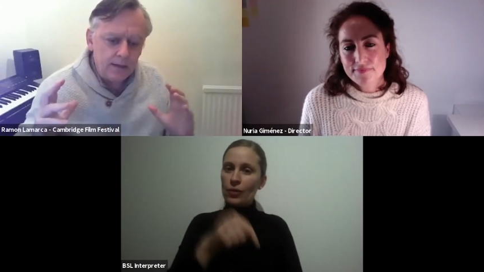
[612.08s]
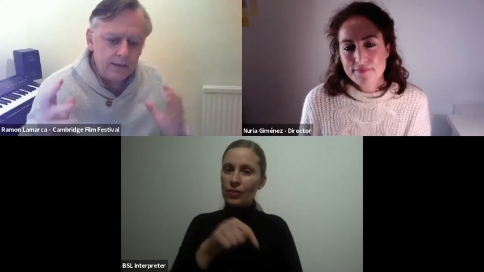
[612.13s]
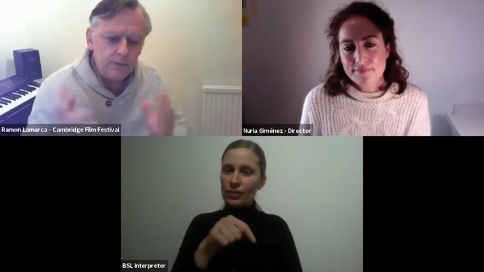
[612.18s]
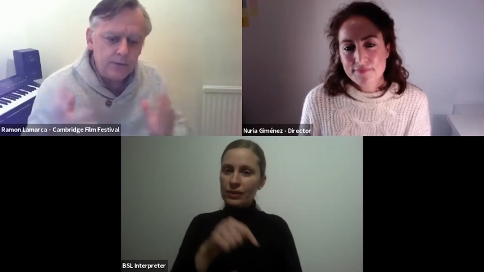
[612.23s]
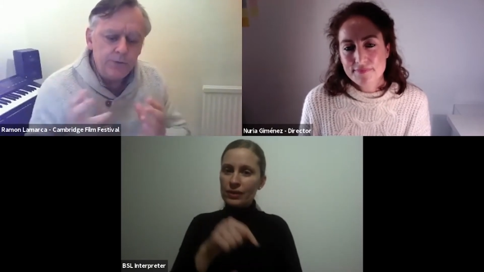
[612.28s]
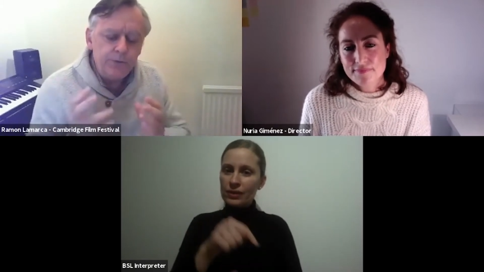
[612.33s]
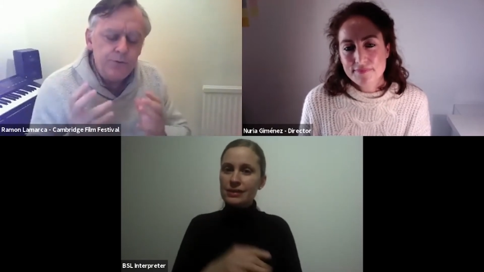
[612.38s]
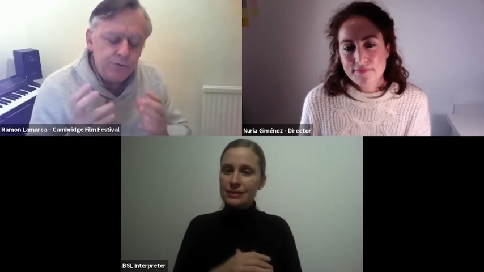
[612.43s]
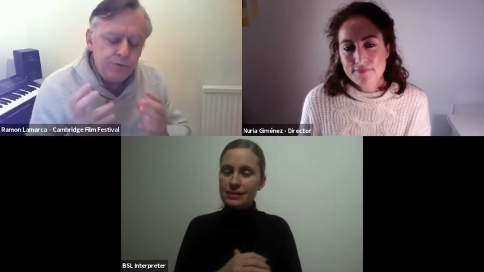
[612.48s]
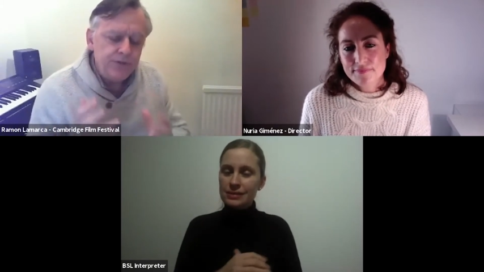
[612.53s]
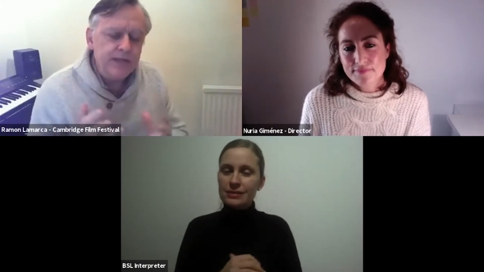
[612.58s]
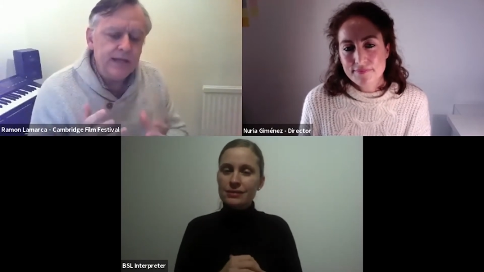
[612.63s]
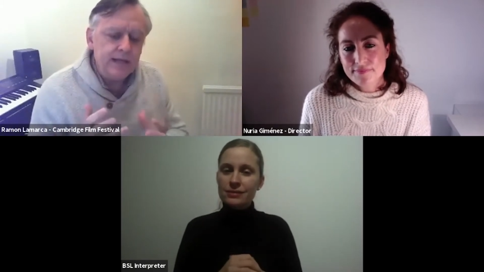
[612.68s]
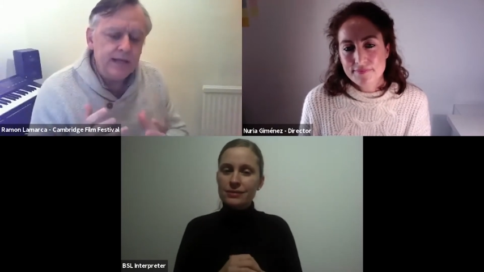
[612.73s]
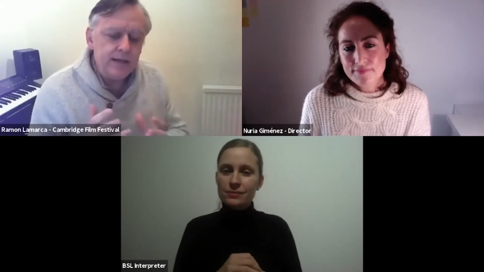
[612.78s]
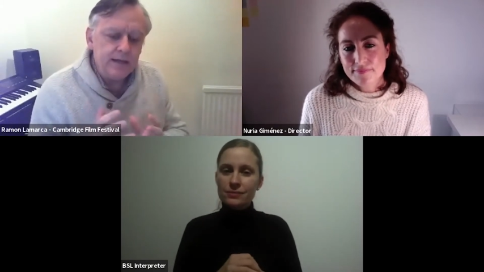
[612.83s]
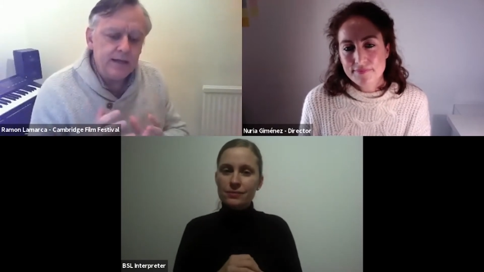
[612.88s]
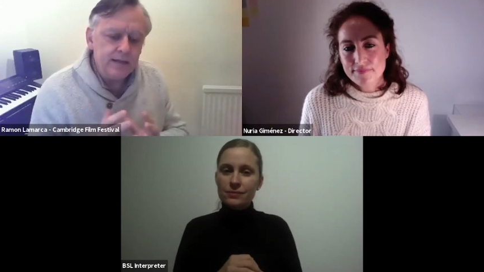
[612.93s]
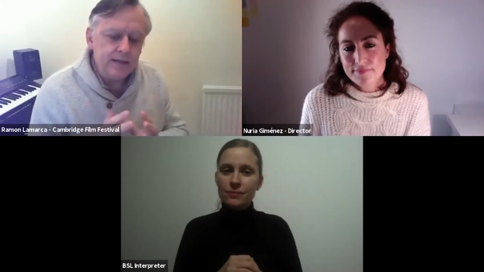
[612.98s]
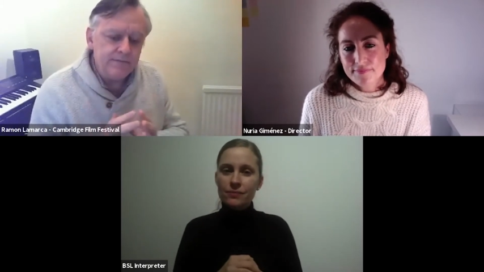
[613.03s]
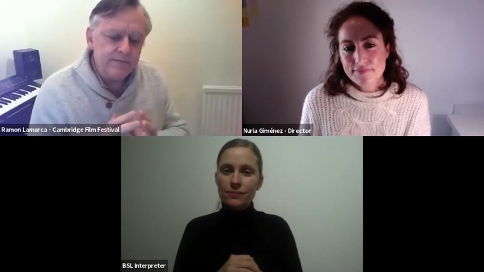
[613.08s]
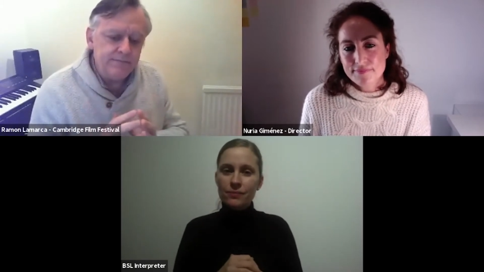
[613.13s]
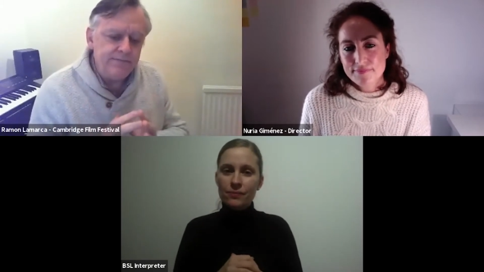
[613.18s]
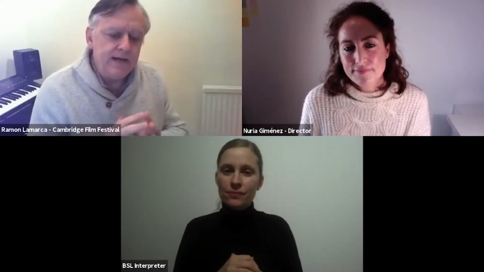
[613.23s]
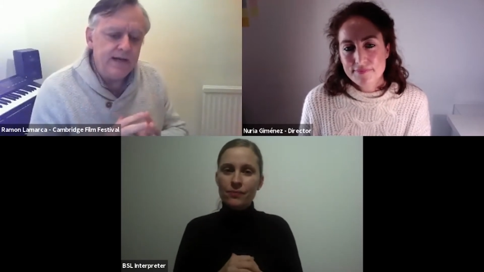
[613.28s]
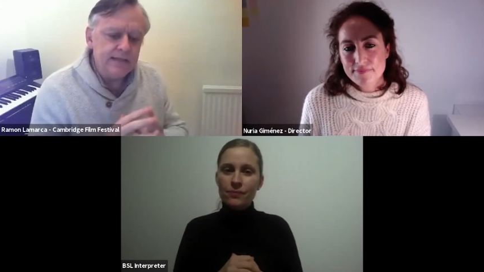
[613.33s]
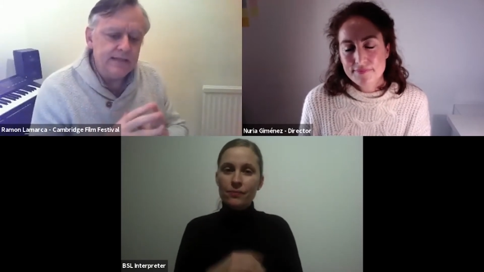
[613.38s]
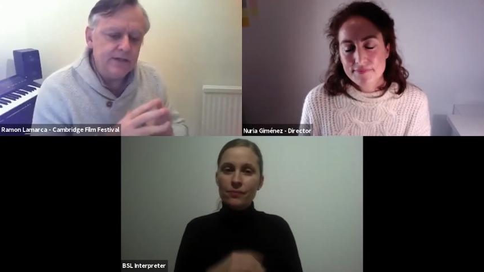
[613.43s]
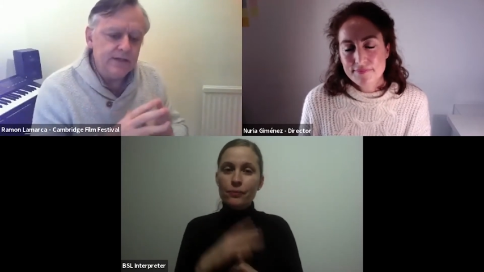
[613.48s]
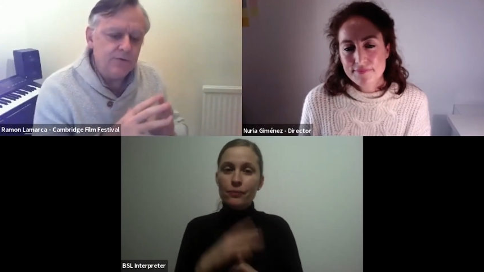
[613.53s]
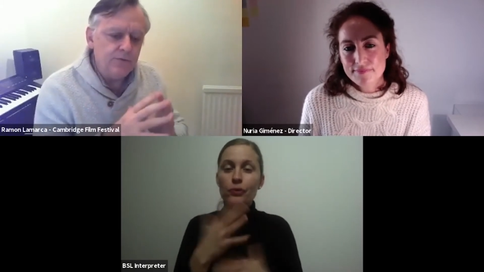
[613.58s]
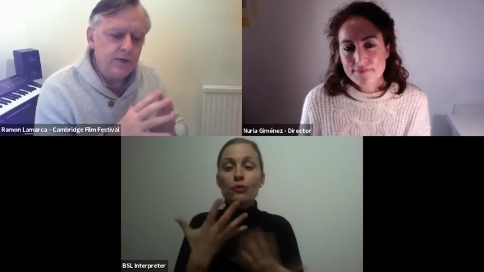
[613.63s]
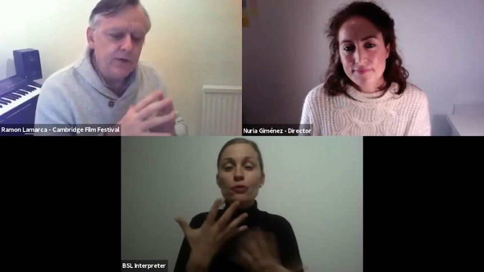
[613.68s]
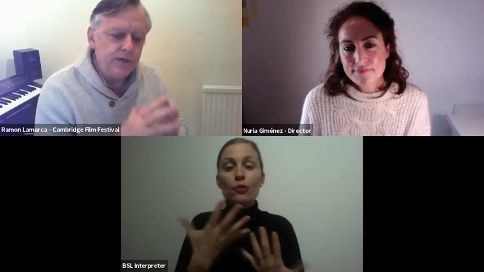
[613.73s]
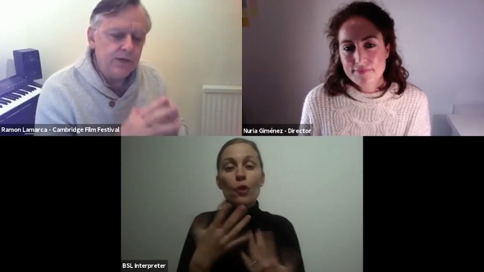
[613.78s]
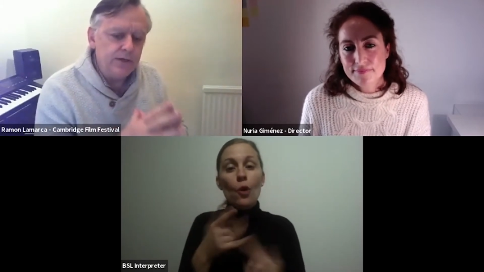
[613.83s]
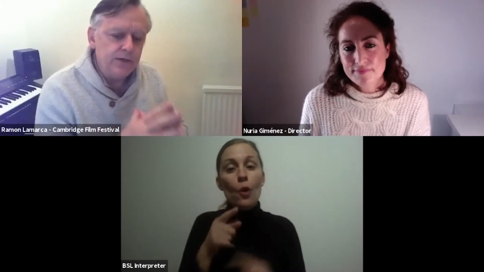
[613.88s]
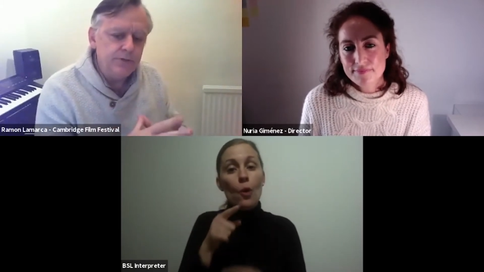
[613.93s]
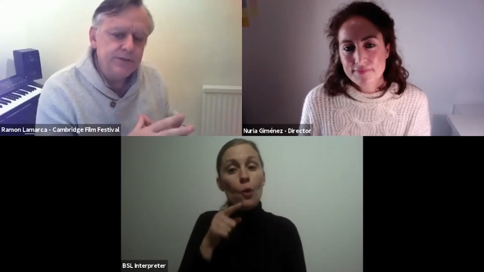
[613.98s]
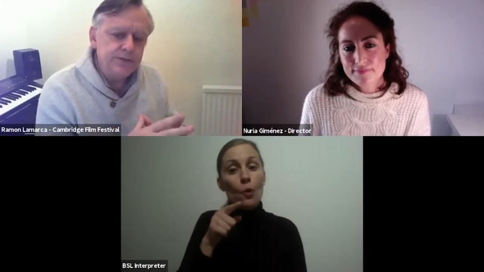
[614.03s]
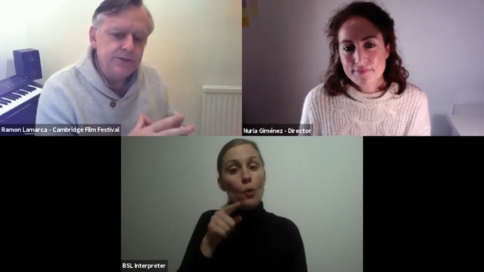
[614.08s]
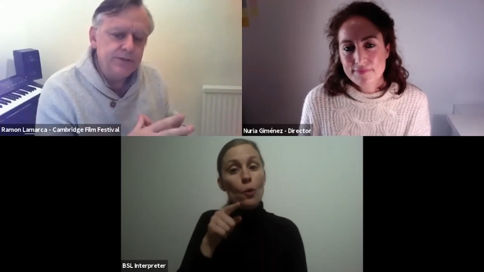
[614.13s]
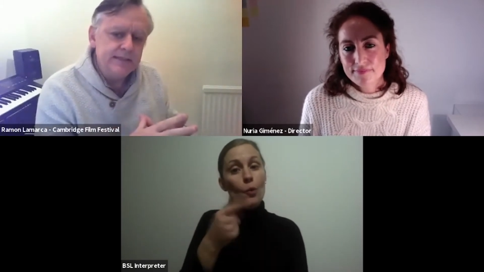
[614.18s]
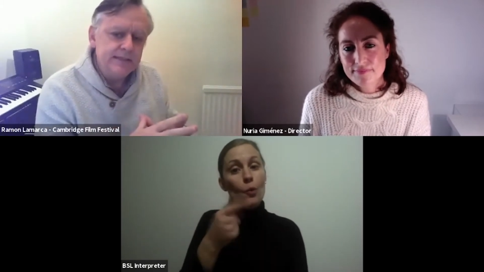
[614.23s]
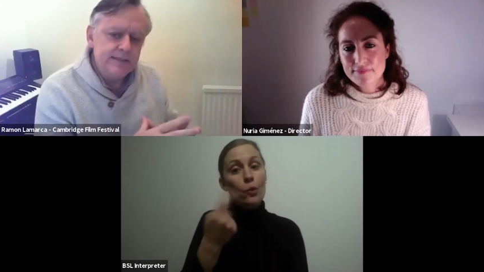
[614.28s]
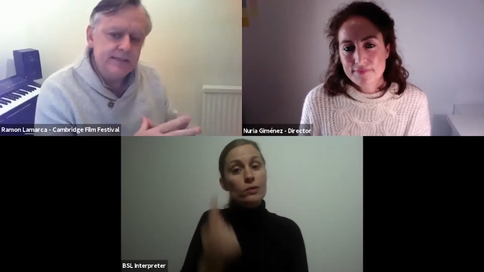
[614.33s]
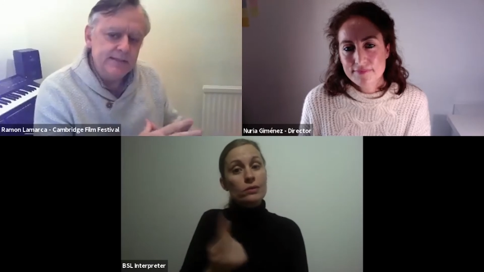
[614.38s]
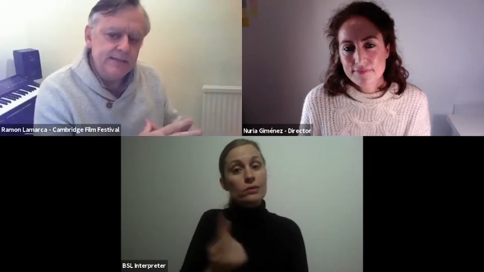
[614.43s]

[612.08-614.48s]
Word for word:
Speaker 1: do you think the fact that you are using